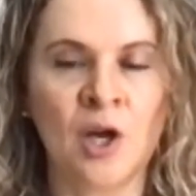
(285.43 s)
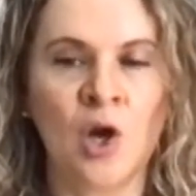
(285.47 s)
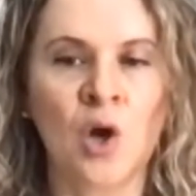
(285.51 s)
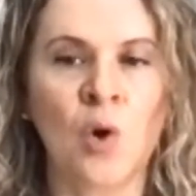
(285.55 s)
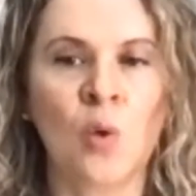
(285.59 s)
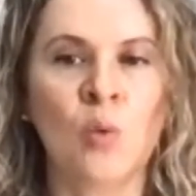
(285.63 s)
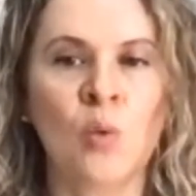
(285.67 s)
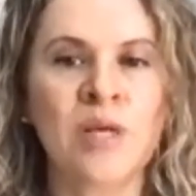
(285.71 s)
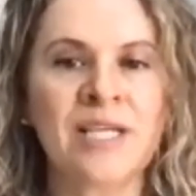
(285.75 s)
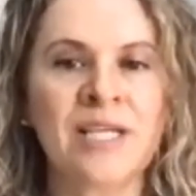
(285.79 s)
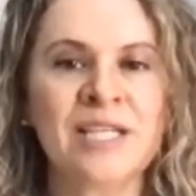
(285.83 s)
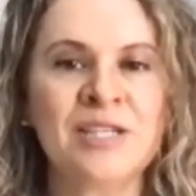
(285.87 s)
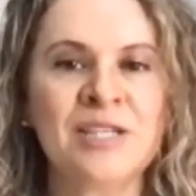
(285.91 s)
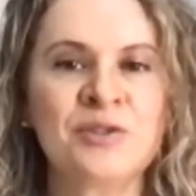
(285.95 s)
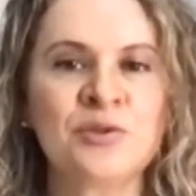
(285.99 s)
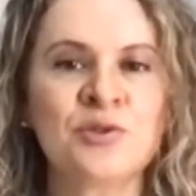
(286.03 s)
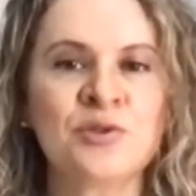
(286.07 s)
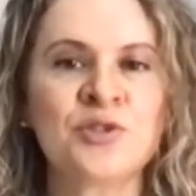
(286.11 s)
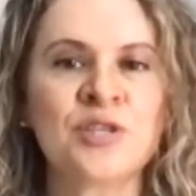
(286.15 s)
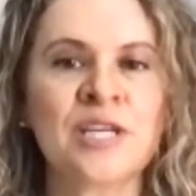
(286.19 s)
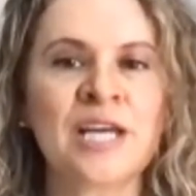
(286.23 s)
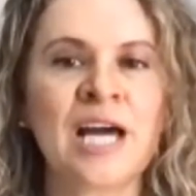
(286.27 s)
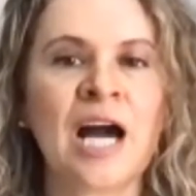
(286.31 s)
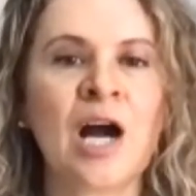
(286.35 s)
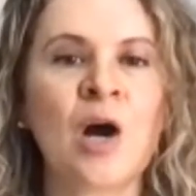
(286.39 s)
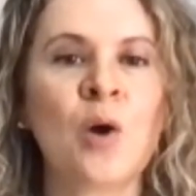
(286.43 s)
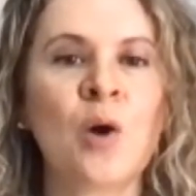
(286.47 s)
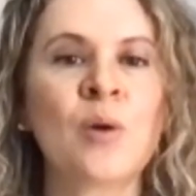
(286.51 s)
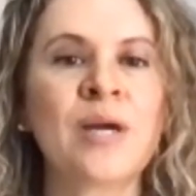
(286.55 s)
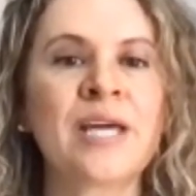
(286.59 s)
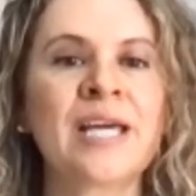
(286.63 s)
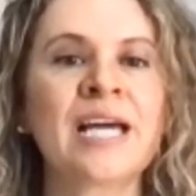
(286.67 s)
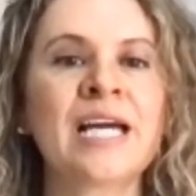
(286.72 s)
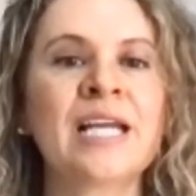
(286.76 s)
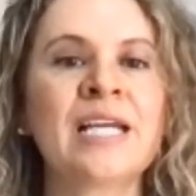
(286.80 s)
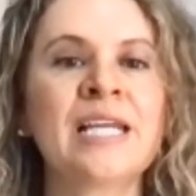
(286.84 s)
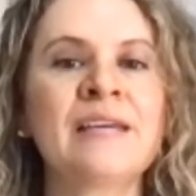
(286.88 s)
We need to see how we
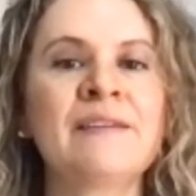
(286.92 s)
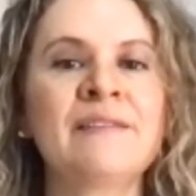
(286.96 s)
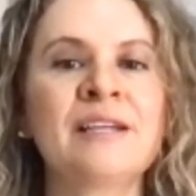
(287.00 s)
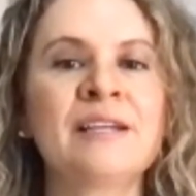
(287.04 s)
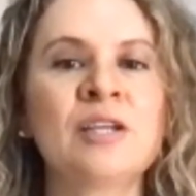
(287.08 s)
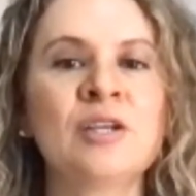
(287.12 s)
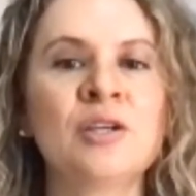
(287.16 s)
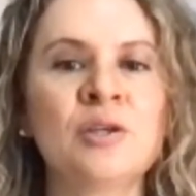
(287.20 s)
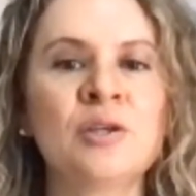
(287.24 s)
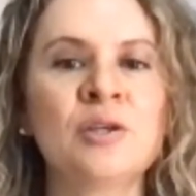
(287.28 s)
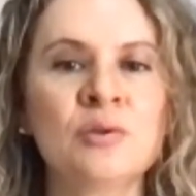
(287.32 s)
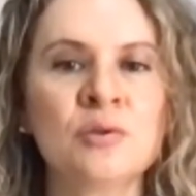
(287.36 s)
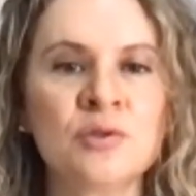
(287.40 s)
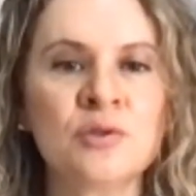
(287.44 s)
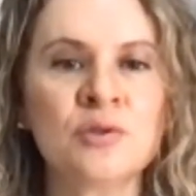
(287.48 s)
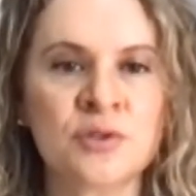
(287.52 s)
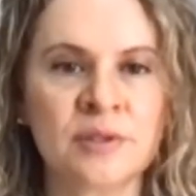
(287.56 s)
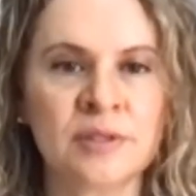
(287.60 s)
can even use